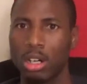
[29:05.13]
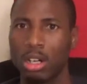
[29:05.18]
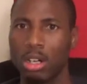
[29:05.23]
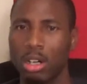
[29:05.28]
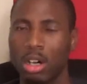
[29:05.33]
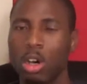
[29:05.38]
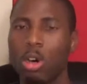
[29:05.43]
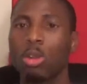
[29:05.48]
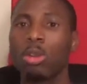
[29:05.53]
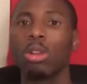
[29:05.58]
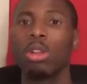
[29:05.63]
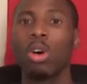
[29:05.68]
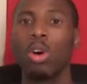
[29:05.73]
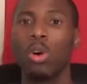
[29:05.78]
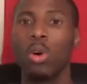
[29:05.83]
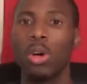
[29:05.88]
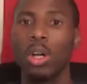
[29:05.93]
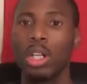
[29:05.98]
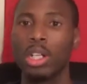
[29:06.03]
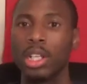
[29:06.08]
O
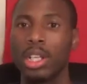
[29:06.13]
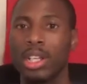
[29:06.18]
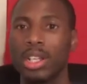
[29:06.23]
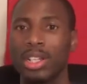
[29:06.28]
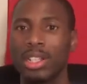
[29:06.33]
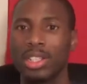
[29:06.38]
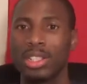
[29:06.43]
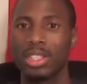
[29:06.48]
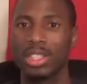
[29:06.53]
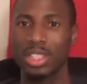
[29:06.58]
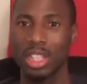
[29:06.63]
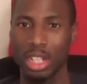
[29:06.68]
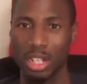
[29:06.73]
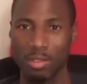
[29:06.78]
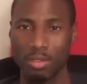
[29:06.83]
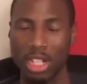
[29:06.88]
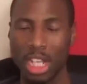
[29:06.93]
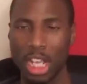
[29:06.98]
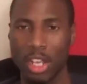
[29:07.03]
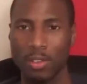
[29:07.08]
Lord, son
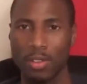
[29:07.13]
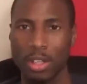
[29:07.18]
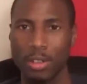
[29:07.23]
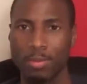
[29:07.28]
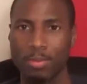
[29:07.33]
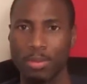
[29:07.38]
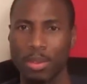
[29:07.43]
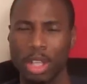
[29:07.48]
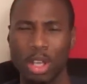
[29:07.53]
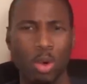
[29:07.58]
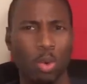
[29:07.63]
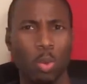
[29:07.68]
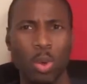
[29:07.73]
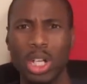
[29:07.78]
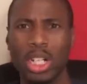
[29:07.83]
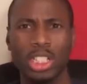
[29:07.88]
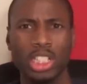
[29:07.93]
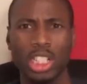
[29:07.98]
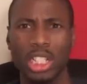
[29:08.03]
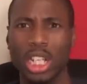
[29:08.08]
of David. Where
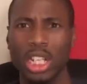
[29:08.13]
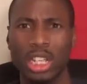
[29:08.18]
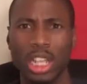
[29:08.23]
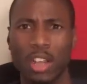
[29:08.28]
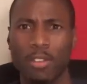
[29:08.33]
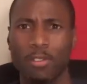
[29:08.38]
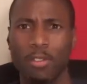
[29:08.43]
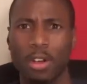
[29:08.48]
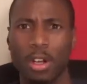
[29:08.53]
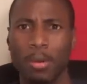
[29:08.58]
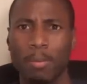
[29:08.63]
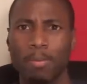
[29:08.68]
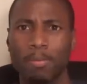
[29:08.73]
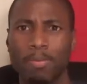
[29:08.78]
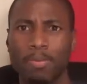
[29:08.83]
did she get that from?